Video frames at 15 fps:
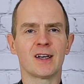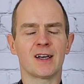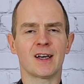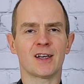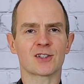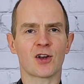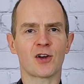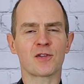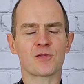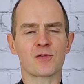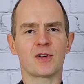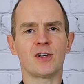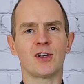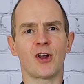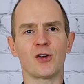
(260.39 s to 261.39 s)
It's over
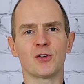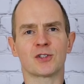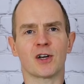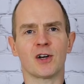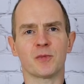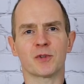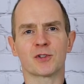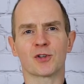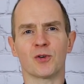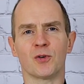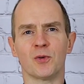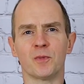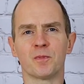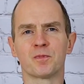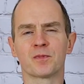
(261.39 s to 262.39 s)
in no time at
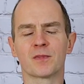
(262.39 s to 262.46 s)
all.